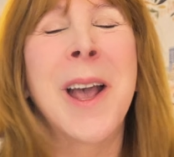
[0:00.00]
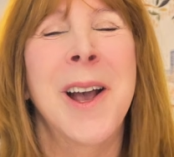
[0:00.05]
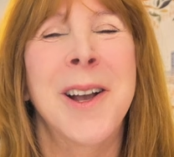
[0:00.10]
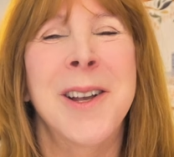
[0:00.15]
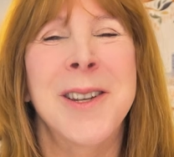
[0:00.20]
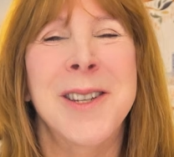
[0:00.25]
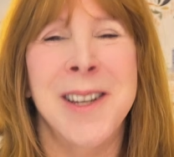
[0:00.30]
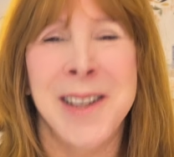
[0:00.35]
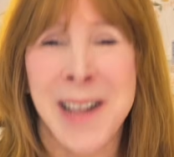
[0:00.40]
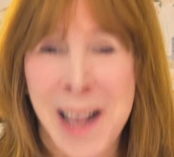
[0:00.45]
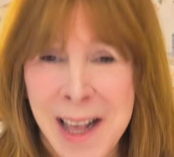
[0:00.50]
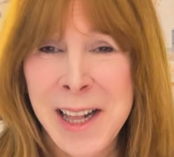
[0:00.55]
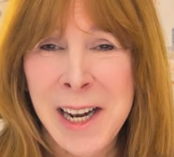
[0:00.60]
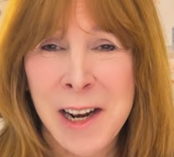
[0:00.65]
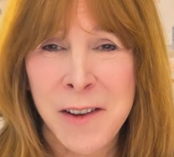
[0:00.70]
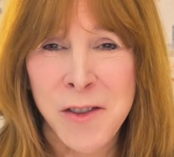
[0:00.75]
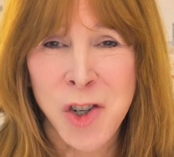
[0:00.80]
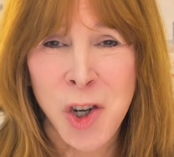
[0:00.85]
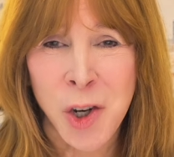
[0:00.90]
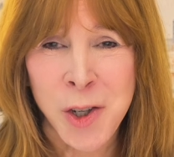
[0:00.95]
So now that
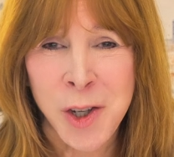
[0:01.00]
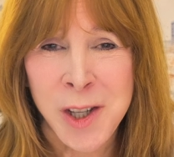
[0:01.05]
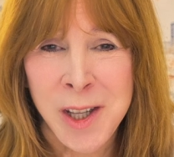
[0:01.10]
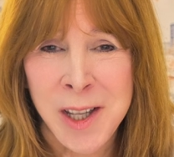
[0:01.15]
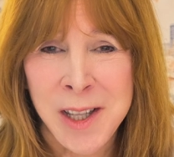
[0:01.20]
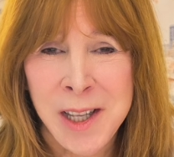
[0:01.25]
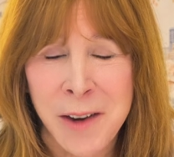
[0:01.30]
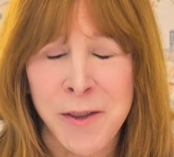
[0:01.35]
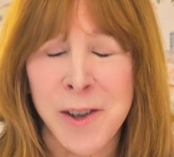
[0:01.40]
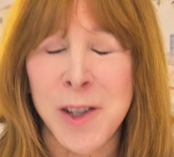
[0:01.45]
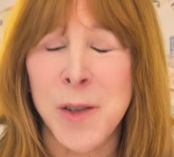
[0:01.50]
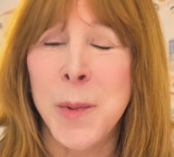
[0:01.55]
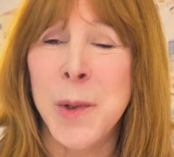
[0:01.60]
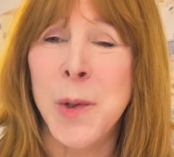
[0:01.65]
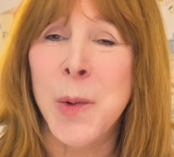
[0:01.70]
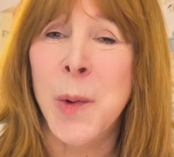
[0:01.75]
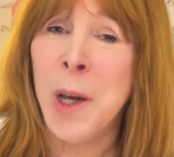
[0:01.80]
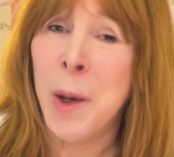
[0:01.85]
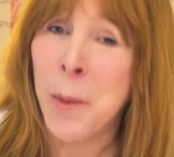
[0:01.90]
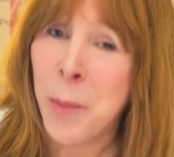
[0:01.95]
I've shown you the difference
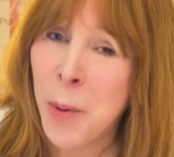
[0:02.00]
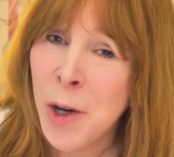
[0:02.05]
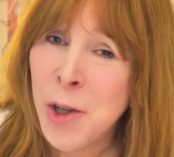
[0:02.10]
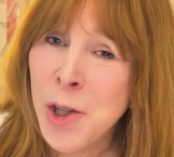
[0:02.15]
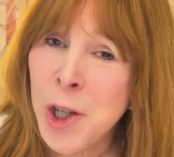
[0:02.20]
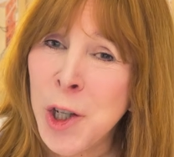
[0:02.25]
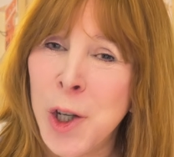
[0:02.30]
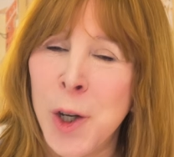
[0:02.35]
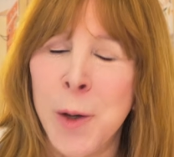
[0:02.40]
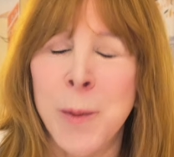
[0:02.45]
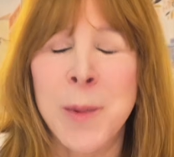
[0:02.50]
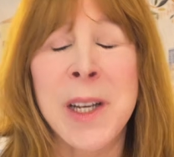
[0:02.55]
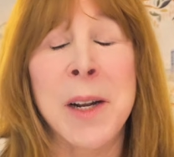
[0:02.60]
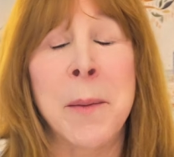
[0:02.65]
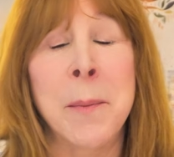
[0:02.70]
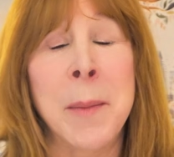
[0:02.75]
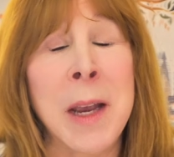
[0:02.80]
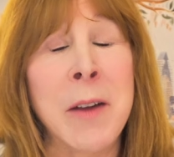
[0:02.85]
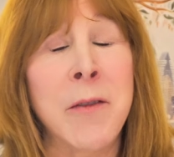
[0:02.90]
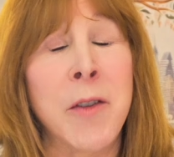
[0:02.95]
between compression cubes that are
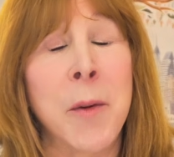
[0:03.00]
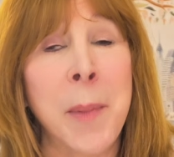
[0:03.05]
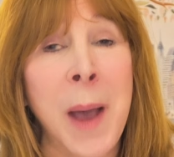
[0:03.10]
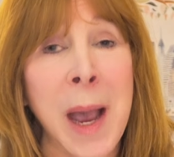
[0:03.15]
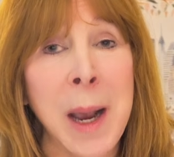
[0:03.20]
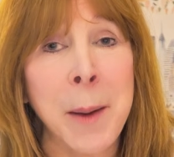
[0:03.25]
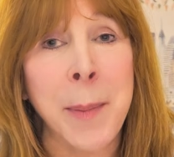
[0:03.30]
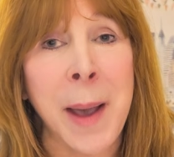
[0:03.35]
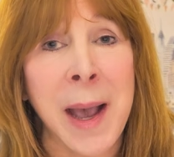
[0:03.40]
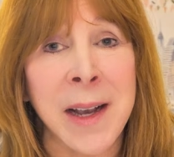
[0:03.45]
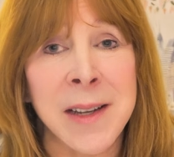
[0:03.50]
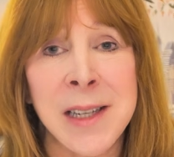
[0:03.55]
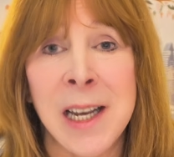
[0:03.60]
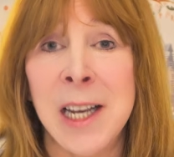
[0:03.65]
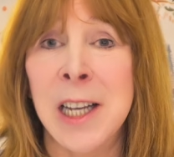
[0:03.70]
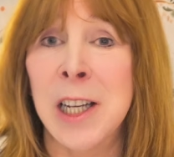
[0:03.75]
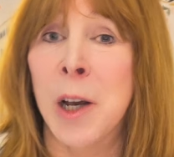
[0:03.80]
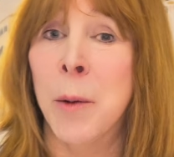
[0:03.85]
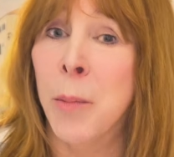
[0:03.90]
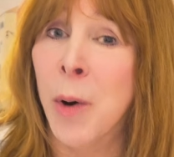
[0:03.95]
made for backpacks
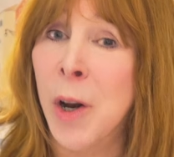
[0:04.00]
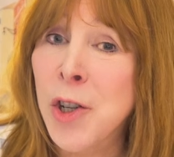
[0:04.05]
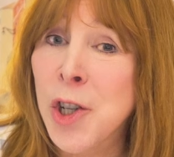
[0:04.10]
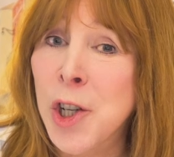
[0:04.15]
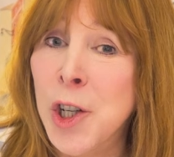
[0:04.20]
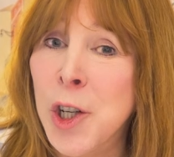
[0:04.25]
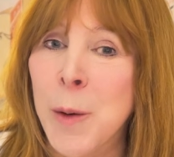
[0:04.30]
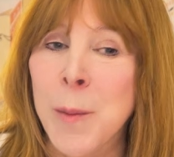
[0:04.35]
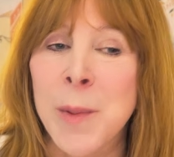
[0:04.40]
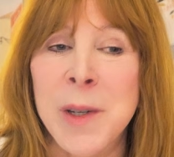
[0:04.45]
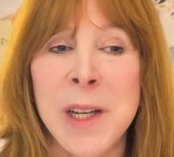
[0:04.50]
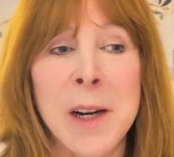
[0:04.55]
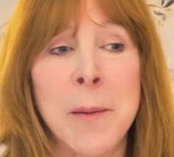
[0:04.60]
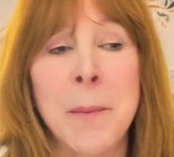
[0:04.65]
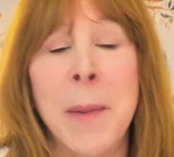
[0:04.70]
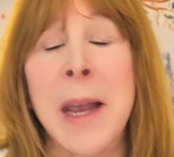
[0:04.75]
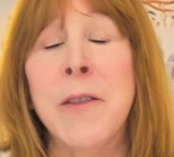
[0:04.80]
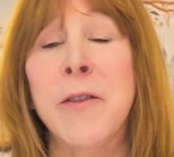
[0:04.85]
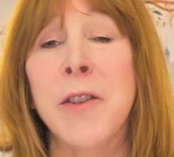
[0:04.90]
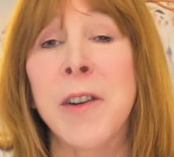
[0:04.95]
and compression cubes that are
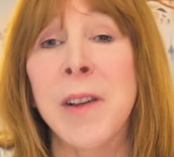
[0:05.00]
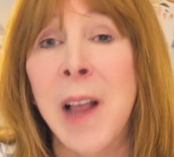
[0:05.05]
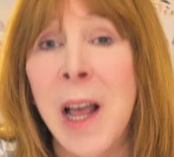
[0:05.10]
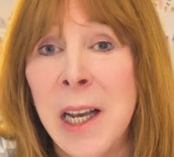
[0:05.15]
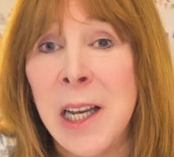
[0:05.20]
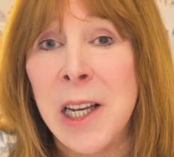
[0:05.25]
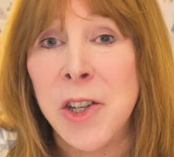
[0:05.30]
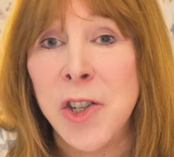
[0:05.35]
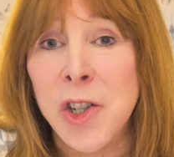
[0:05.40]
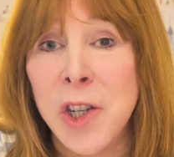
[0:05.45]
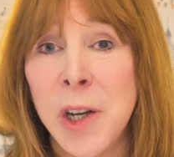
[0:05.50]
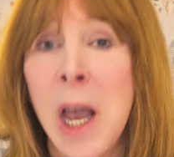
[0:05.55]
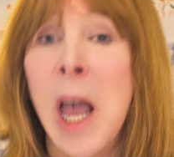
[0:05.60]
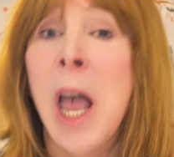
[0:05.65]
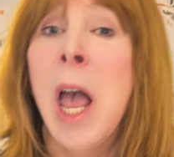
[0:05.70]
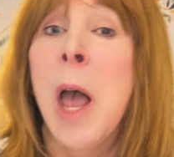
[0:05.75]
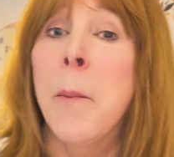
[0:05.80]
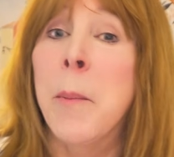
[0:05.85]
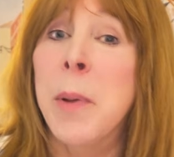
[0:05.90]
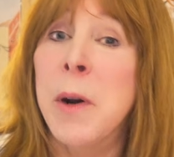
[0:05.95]
made for luggage,
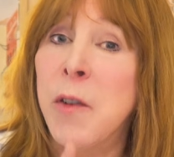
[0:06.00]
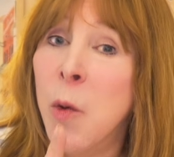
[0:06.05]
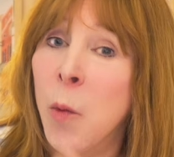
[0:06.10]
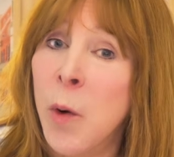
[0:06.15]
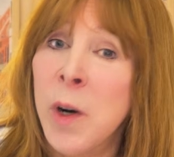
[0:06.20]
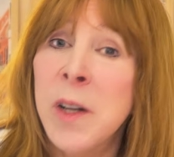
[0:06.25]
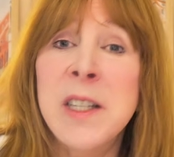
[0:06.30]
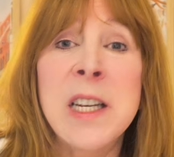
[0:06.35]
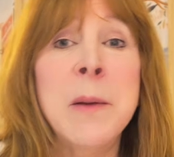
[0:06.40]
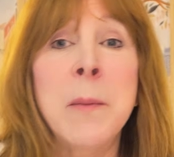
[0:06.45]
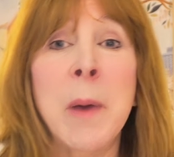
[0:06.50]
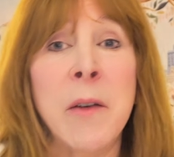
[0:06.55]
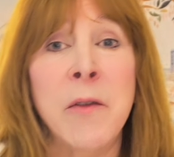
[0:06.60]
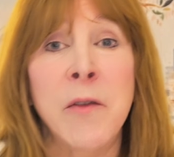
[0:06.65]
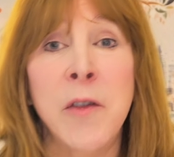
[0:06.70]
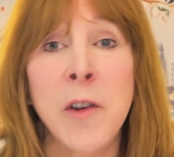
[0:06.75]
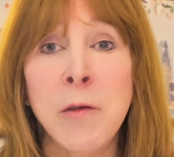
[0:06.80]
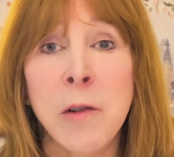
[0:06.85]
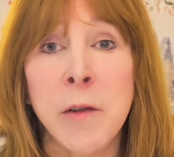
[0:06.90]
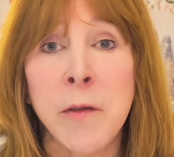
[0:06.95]
but if you want to see my
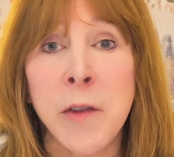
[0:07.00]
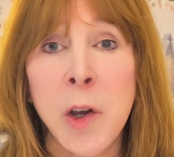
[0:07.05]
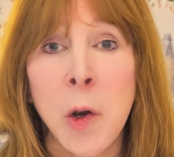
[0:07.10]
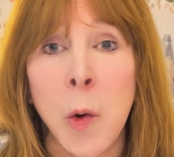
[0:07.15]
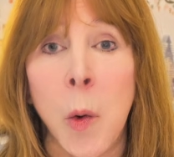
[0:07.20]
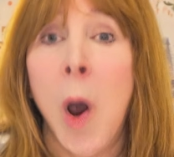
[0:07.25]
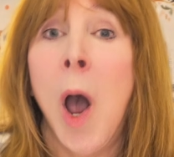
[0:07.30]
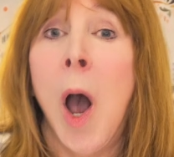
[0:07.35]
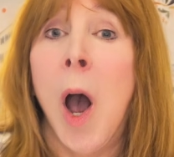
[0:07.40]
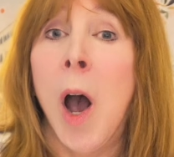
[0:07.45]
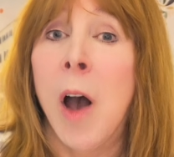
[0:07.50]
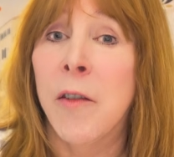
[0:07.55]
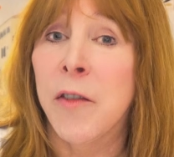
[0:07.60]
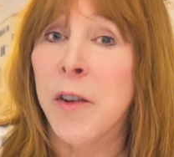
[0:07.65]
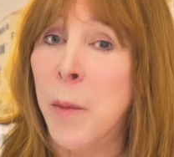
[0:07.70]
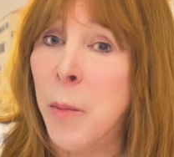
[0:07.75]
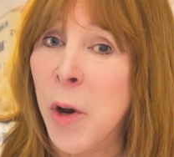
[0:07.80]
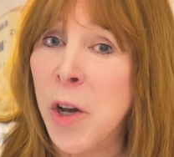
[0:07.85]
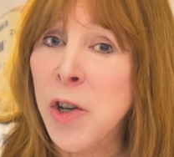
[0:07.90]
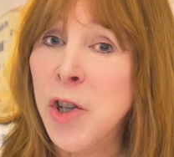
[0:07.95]
full review of
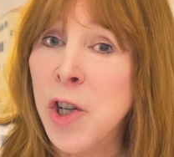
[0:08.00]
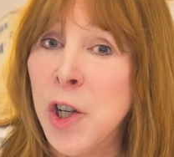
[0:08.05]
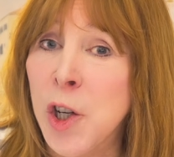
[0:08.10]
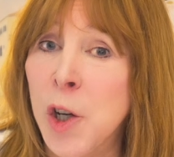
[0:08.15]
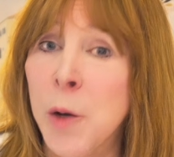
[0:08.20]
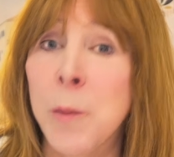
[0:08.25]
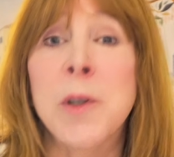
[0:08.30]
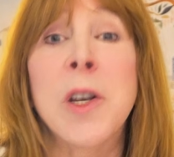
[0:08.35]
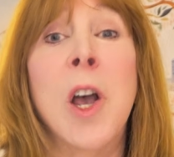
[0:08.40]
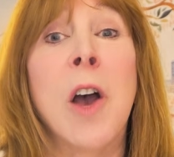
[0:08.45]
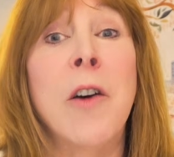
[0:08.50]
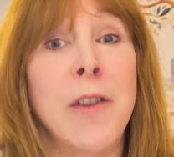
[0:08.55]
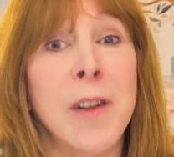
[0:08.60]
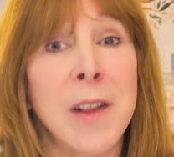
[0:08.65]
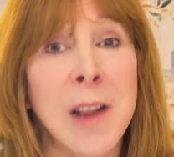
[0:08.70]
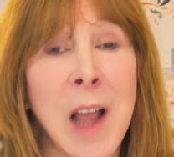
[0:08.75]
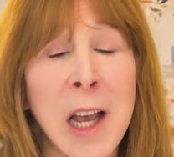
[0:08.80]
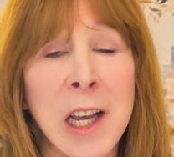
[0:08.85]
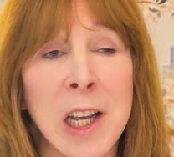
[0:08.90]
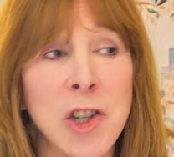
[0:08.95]
compression cubes for
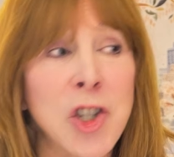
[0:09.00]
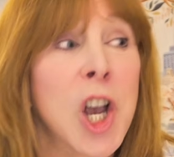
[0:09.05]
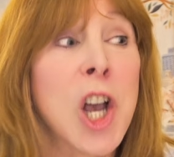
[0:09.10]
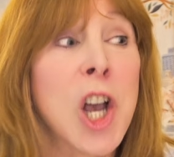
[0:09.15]
luggage,